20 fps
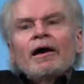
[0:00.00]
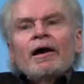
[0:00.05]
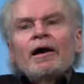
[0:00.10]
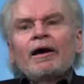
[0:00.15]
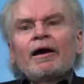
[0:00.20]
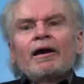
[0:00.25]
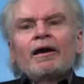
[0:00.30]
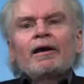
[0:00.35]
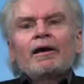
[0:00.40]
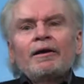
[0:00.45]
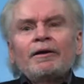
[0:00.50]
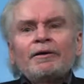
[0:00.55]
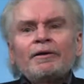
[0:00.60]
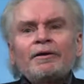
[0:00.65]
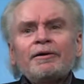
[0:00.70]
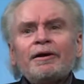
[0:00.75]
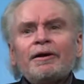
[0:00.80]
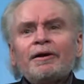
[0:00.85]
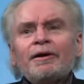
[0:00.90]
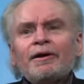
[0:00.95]

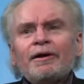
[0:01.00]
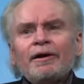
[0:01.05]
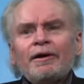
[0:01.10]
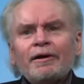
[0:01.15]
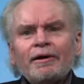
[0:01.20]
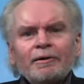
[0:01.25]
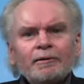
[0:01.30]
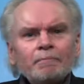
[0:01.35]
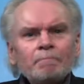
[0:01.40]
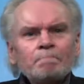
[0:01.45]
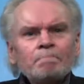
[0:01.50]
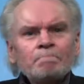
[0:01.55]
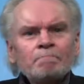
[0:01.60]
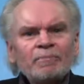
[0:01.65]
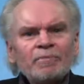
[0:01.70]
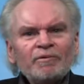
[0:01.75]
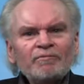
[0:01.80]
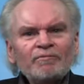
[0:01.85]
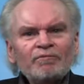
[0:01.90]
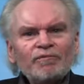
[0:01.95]
and uh,
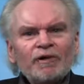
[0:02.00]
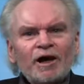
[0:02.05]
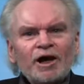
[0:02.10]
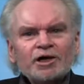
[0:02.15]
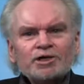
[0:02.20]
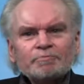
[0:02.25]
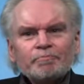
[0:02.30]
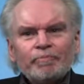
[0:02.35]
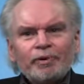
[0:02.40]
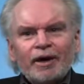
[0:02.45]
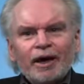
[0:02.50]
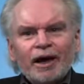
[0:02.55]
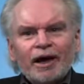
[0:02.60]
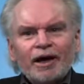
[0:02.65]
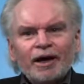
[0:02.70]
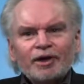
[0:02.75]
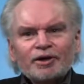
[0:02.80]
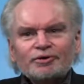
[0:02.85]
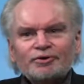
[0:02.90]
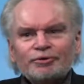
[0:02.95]
flashback